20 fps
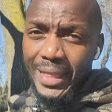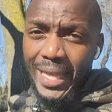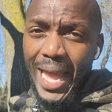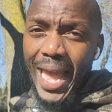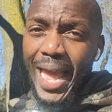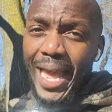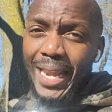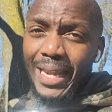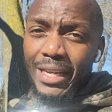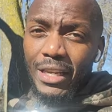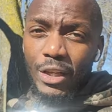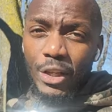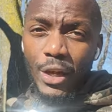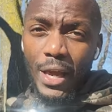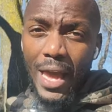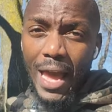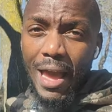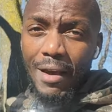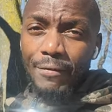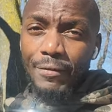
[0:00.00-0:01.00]
then
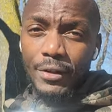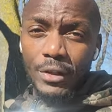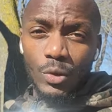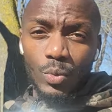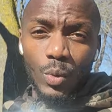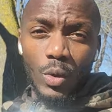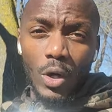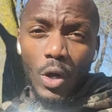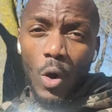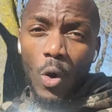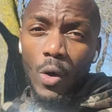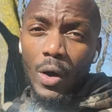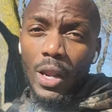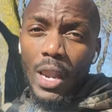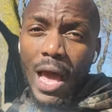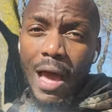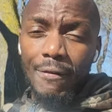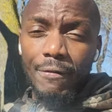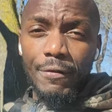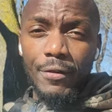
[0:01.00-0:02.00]
your efforts will go a
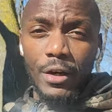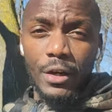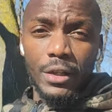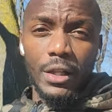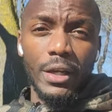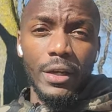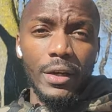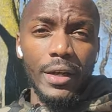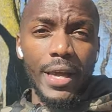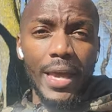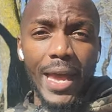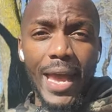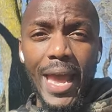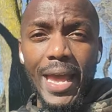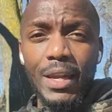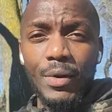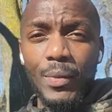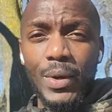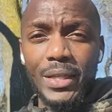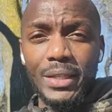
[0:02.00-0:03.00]
lot further.
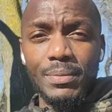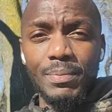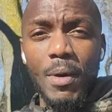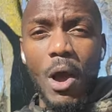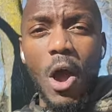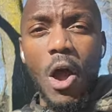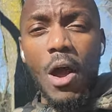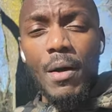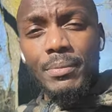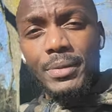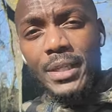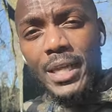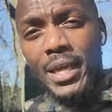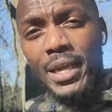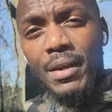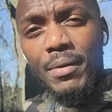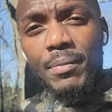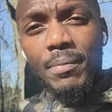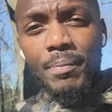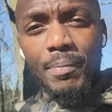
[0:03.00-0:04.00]
Anyways, my arm's
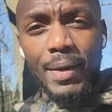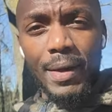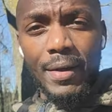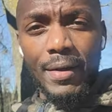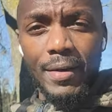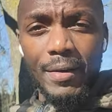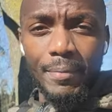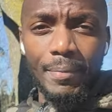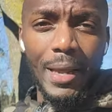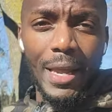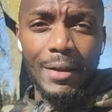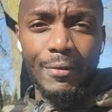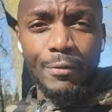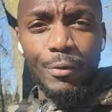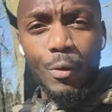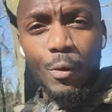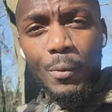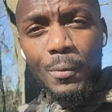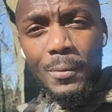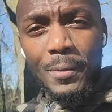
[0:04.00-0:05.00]
getting
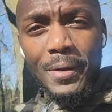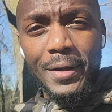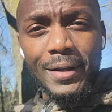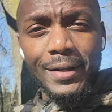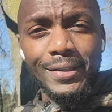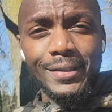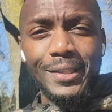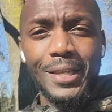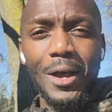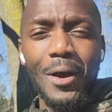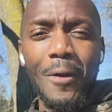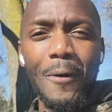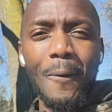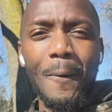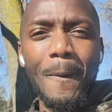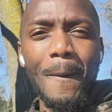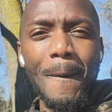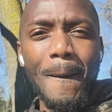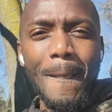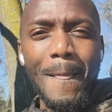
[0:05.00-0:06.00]
painful.
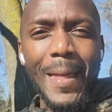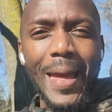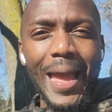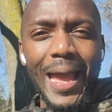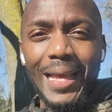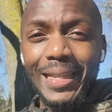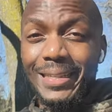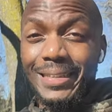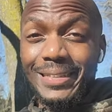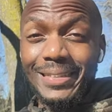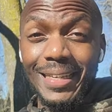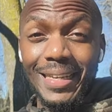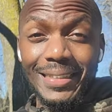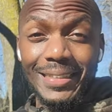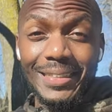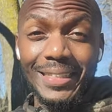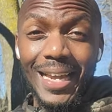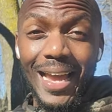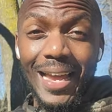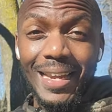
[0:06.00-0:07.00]
So, and the
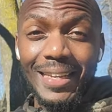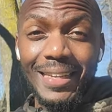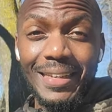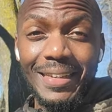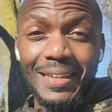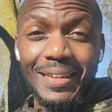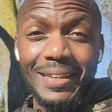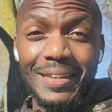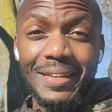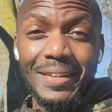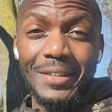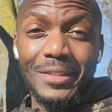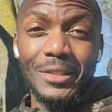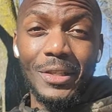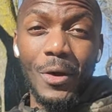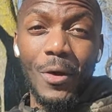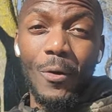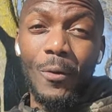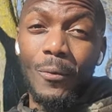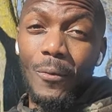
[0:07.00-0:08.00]
sun's shining.
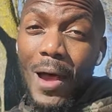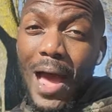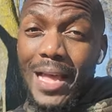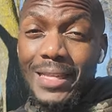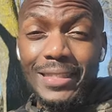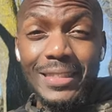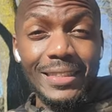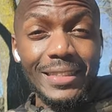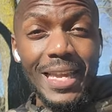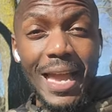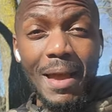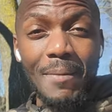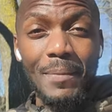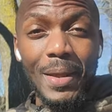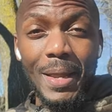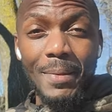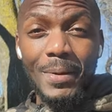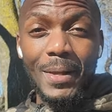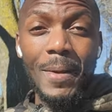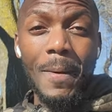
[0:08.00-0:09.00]
So rise and shine,
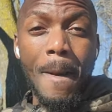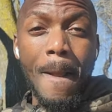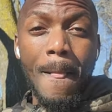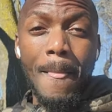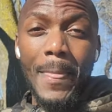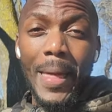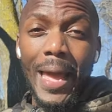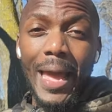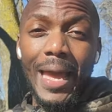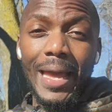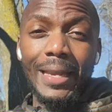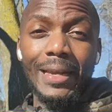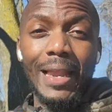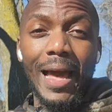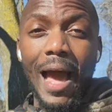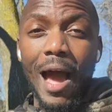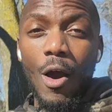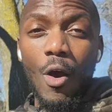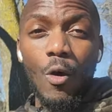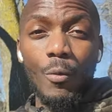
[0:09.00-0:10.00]
baby.
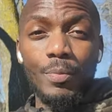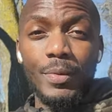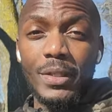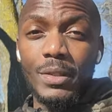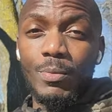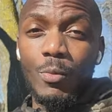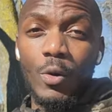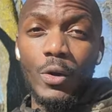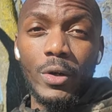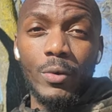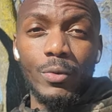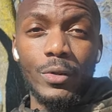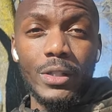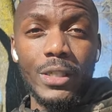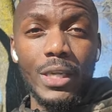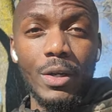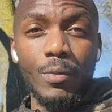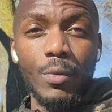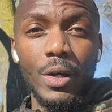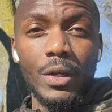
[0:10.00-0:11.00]
And I hope this morning
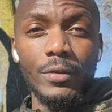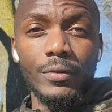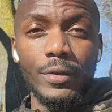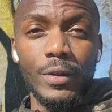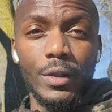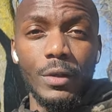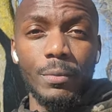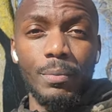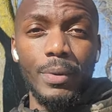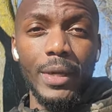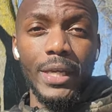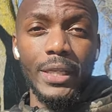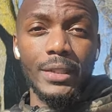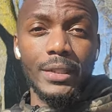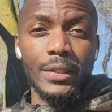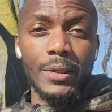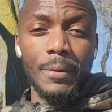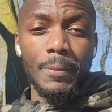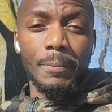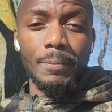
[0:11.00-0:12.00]
routine works for you.
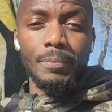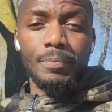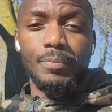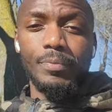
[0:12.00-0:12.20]
Peace.